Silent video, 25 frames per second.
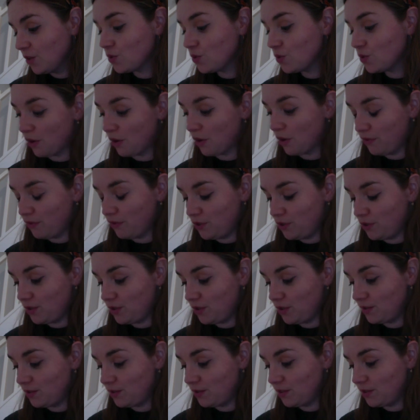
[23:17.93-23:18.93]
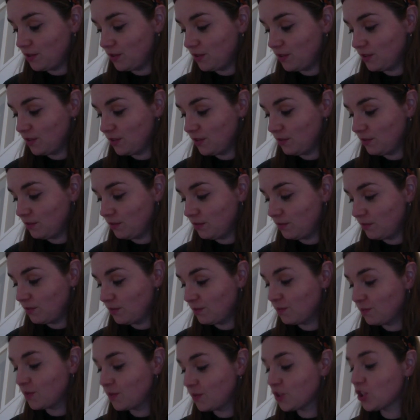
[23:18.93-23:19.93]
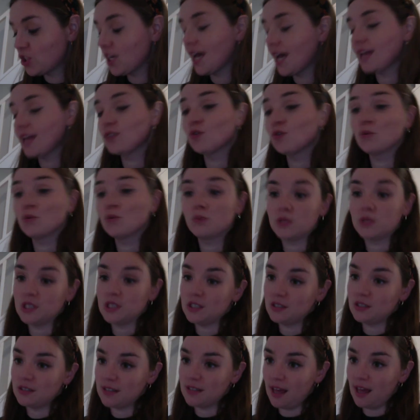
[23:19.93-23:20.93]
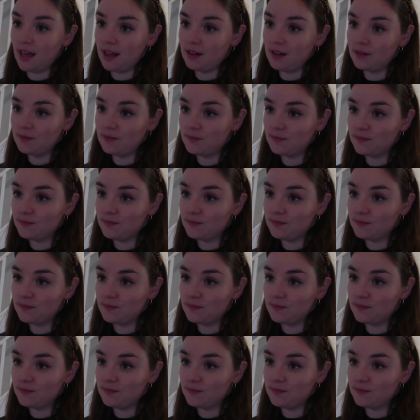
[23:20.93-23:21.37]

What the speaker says: suffered, but she had nobody to tell.